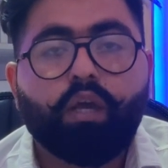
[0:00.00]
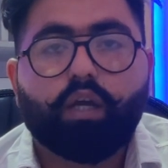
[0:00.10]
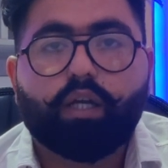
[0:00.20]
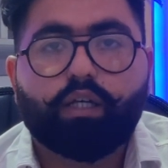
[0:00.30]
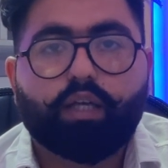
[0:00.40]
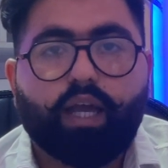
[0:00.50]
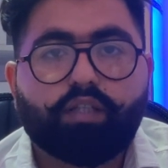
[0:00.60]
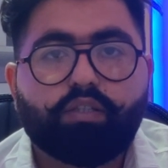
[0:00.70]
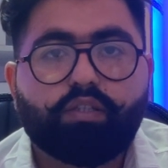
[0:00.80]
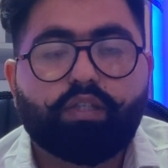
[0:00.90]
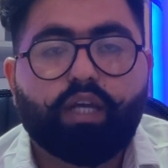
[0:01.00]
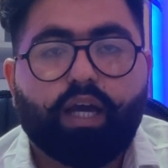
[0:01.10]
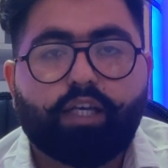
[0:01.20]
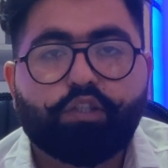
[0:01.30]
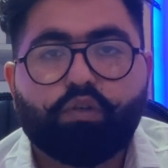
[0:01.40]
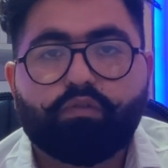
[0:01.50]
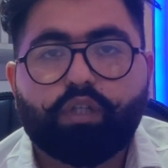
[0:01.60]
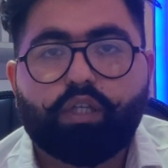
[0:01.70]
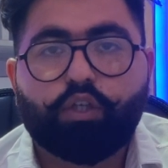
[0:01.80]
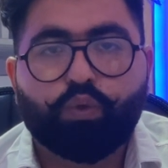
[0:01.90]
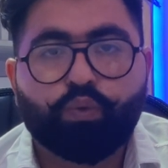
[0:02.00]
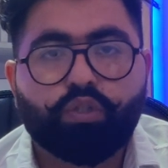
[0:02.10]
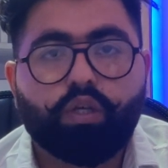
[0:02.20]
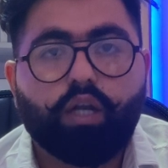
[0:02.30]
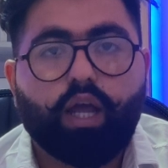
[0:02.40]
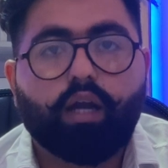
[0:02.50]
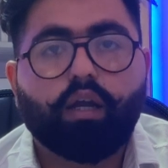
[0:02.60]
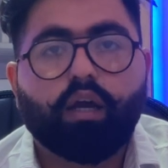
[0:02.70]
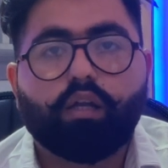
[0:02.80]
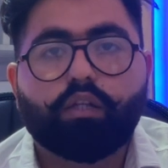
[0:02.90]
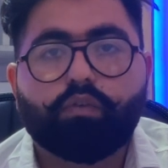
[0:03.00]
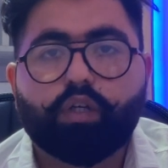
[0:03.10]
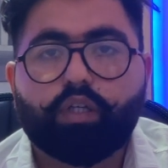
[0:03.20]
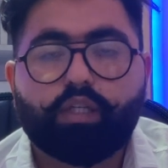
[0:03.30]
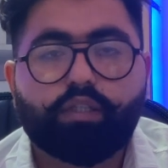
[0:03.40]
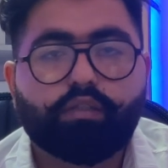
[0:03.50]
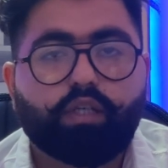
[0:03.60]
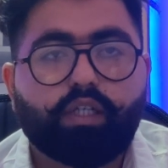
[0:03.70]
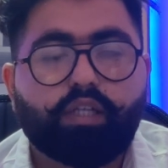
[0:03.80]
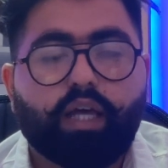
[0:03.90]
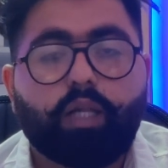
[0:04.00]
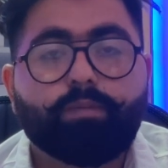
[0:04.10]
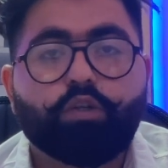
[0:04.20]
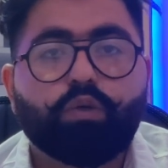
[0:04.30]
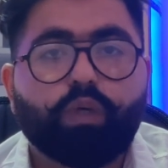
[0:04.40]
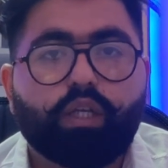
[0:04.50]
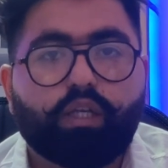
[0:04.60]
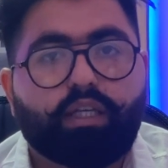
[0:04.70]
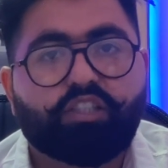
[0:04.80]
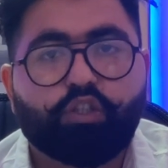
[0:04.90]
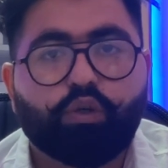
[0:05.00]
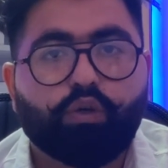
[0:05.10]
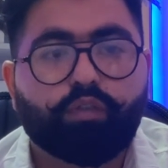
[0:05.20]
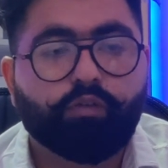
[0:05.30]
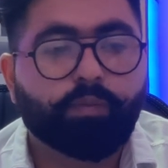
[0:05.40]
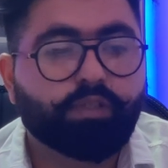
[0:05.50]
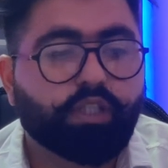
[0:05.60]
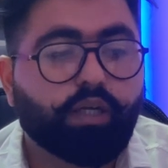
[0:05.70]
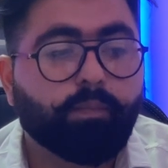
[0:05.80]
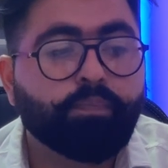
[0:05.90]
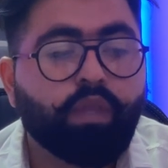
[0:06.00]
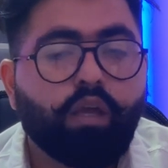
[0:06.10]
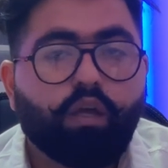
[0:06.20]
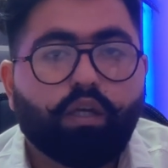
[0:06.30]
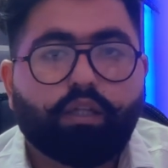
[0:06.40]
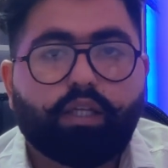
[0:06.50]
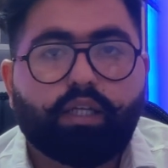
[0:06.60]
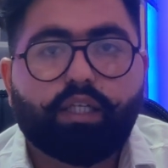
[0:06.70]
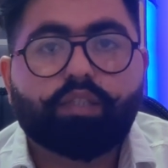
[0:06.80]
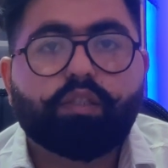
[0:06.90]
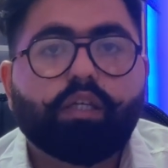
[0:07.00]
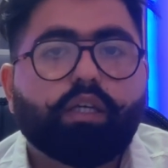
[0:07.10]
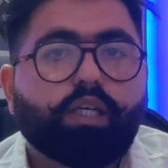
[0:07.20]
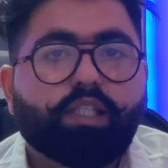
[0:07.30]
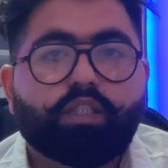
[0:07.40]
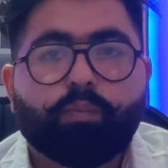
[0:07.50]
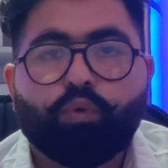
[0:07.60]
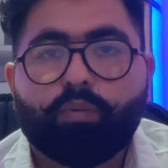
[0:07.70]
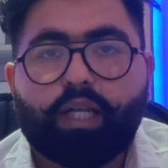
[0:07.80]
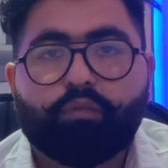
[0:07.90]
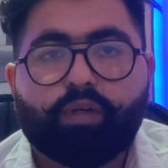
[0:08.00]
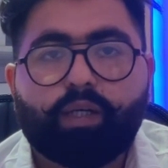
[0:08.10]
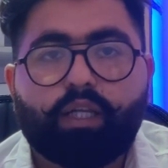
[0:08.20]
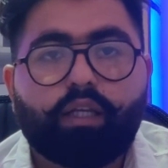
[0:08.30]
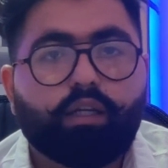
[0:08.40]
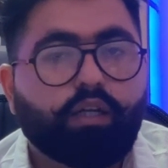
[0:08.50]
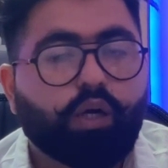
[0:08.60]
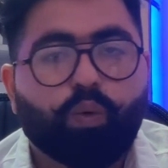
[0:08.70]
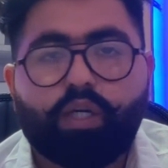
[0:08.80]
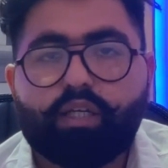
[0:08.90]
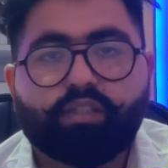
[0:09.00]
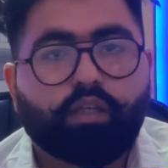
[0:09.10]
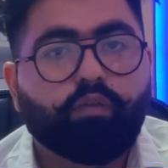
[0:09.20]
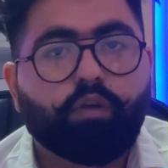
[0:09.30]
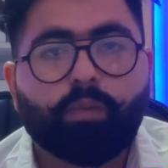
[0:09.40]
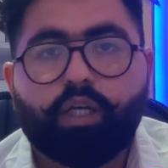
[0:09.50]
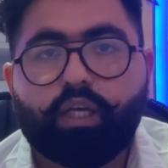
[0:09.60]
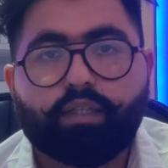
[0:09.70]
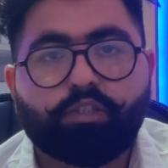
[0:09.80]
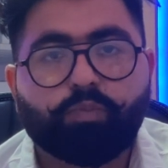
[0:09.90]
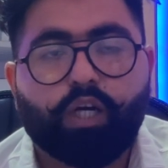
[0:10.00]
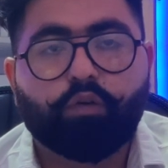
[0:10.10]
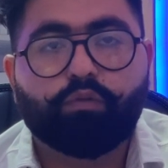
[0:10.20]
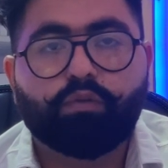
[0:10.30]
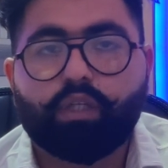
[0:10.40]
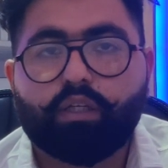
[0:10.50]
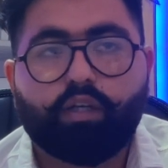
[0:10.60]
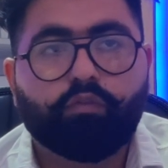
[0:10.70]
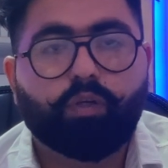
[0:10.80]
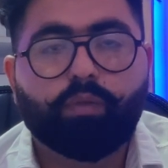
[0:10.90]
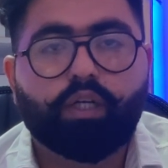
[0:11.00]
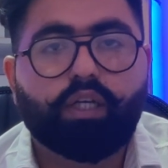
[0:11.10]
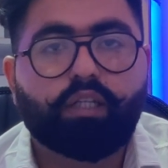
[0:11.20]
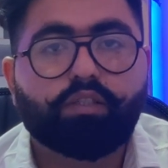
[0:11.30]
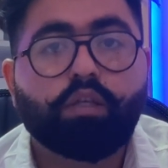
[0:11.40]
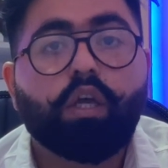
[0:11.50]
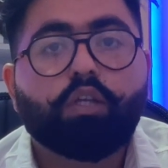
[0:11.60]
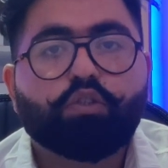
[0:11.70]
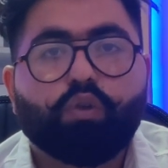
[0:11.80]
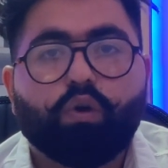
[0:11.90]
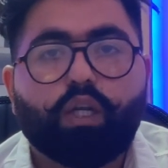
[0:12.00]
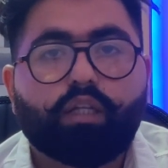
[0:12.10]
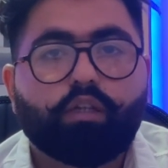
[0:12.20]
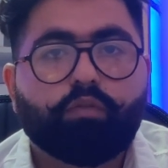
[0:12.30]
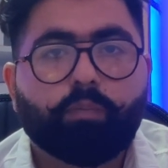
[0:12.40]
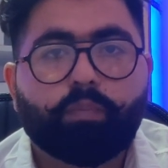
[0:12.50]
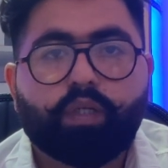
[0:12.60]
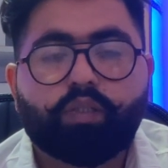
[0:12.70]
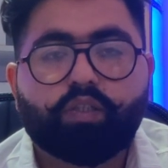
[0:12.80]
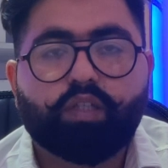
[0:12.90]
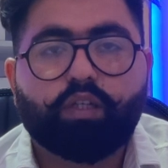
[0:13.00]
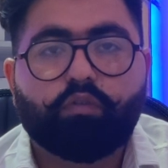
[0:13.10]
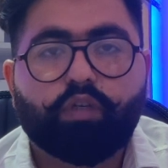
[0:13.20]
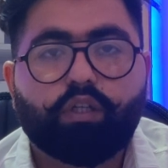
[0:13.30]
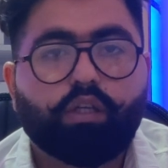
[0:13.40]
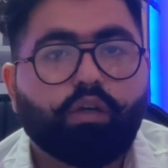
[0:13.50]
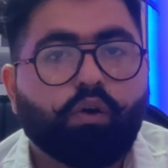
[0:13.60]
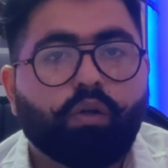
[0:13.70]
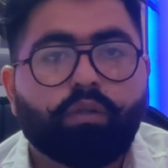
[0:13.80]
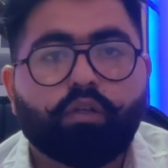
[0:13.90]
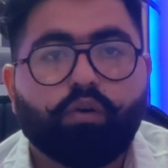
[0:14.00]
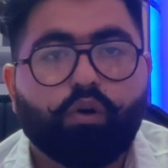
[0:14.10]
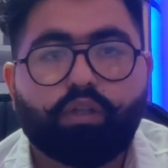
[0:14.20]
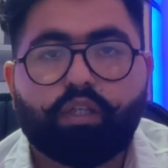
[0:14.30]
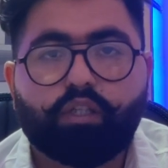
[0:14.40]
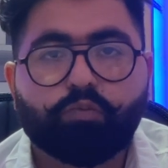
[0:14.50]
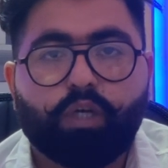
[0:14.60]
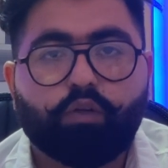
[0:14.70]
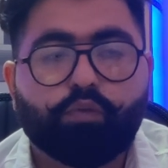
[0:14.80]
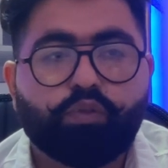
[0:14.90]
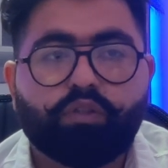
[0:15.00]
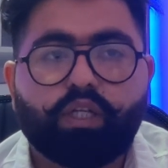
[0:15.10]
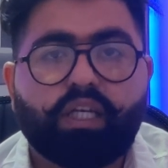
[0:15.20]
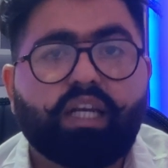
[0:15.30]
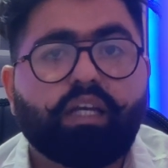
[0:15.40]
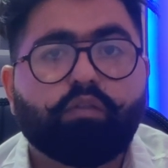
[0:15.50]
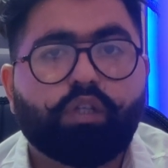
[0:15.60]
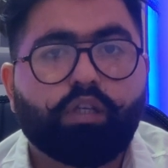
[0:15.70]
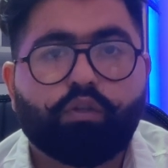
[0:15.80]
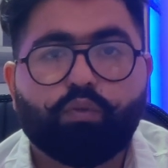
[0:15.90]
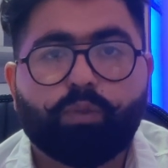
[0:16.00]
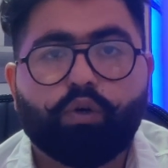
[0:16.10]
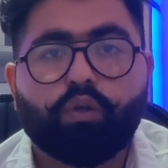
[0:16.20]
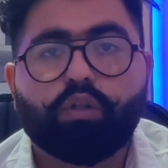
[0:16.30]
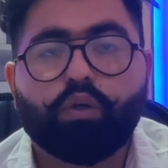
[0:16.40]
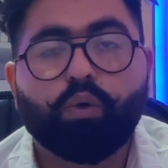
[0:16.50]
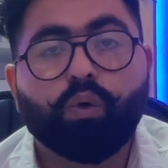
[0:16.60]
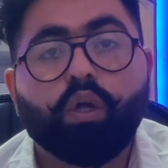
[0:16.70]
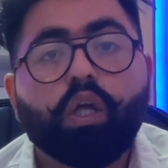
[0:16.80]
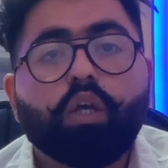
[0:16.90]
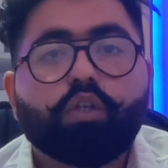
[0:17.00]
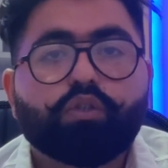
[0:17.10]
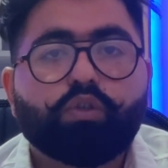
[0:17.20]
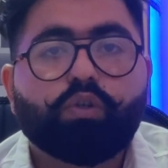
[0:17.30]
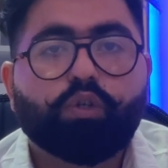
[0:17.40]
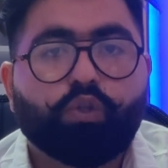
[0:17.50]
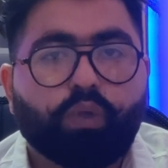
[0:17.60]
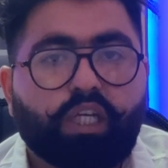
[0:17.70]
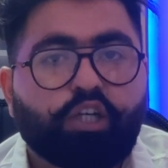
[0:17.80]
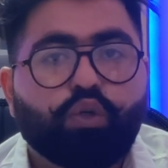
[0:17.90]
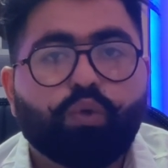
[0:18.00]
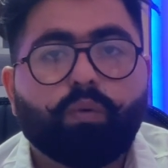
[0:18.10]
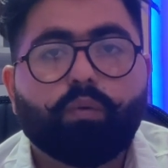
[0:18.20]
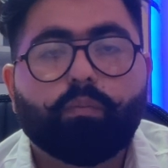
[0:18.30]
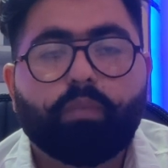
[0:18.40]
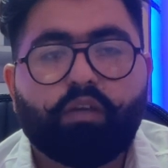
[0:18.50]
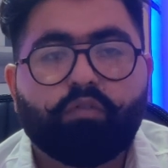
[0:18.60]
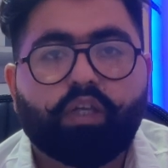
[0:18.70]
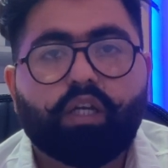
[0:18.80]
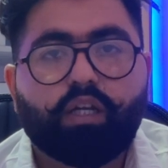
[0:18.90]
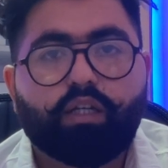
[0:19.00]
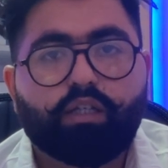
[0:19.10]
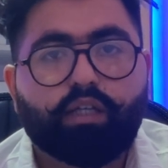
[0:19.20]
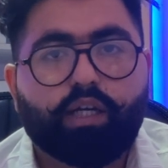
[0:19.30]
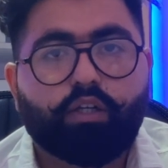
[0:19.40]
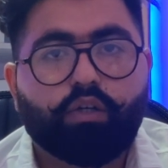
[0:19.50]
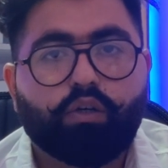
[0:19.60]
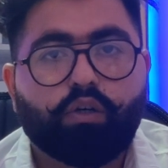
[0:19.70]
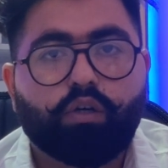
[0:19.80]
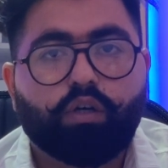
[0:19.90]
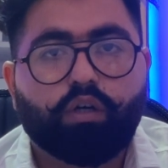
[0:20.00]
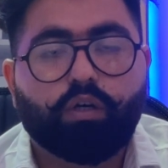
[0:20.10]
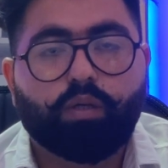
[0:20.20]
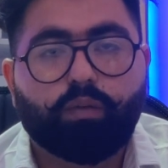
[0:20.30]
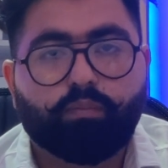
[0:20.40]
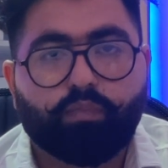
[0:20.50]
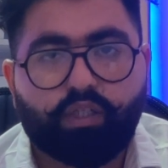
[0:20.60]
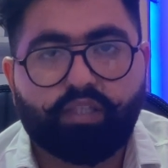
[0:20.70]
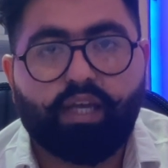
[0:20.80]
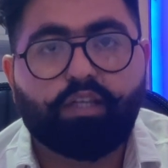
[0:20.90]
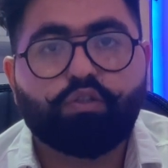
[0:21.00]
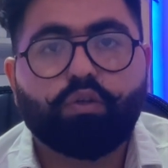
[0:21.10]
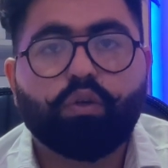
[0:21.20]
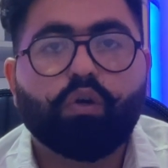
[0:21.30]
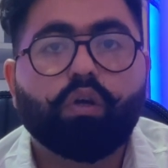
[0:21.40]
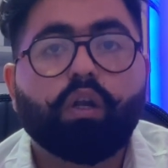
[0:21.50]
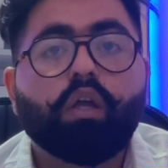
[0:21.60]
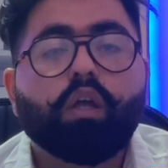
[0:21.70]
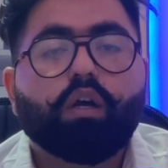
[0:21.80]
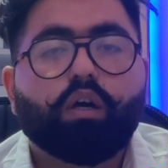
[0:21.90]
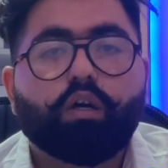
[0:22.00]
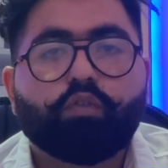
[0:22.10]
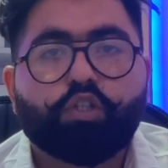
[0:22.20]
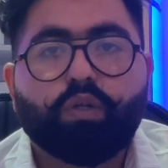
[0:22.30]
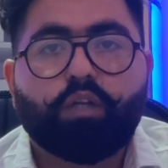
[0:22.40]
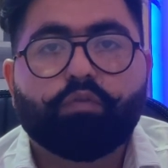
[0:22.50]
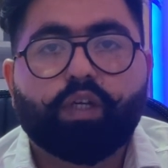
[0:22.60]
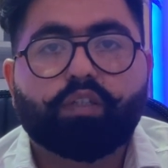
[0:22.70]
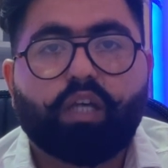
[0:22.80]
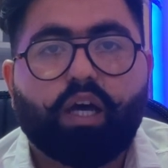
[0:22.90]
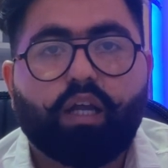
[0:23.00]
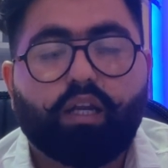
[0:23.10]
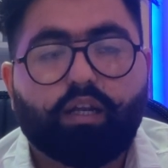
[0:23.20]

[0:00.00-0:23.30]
it catches the eyes of the user, and another one is it helps you in SEO of the website. The next thing is the mobile friendly. Nowadays everybody has a smartphone and everybody is scrolling the web pages and everything on their smartphones. They need everything to be on the go. So you need to be very clear that your designs or your visual effects are